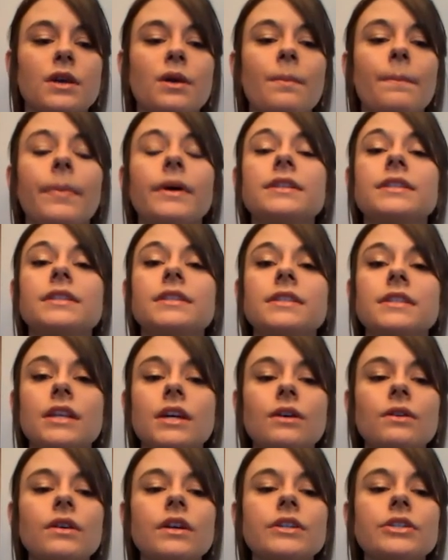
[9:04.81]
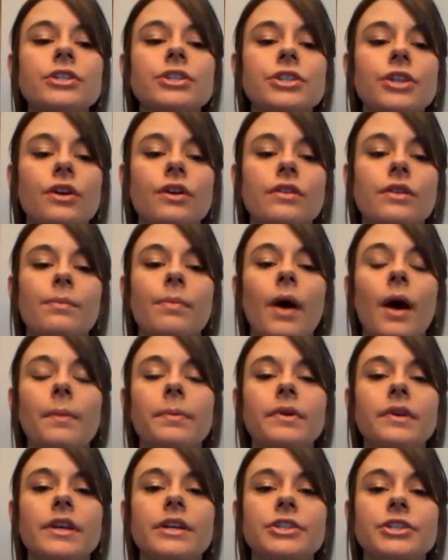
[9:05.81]
but still ensure the
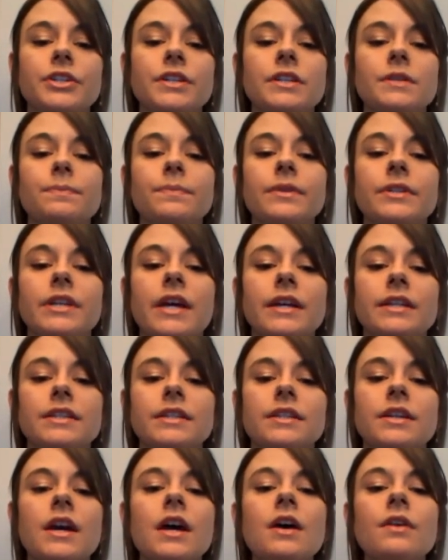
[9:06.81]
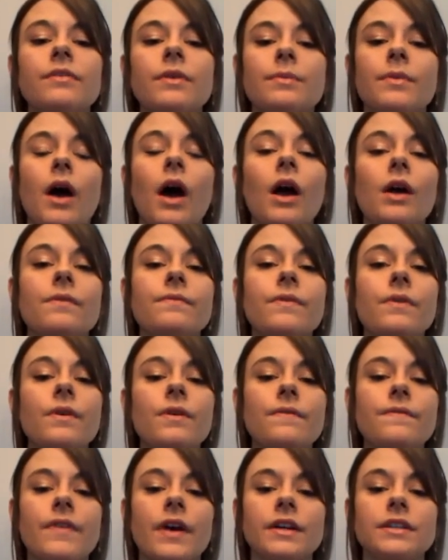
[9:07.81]
population is protected from the harmful
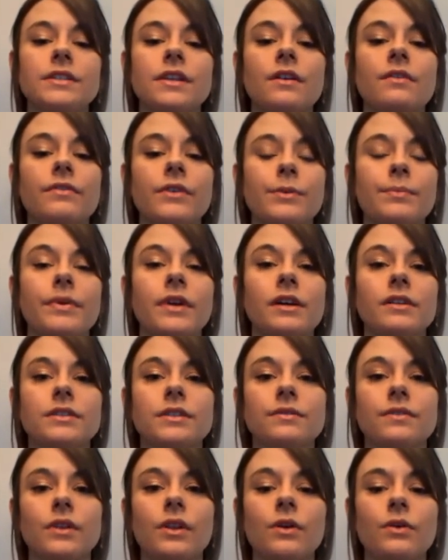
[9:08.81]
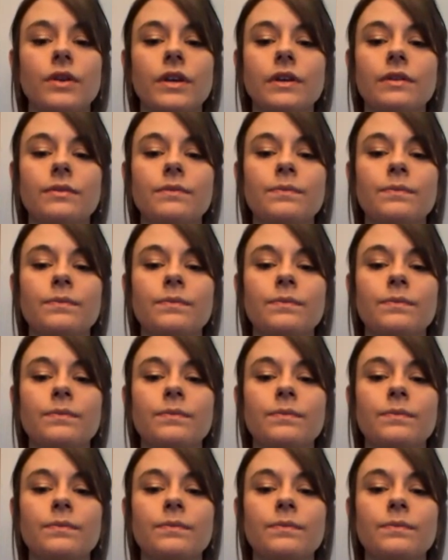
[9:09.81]
effects of reproductive cloning.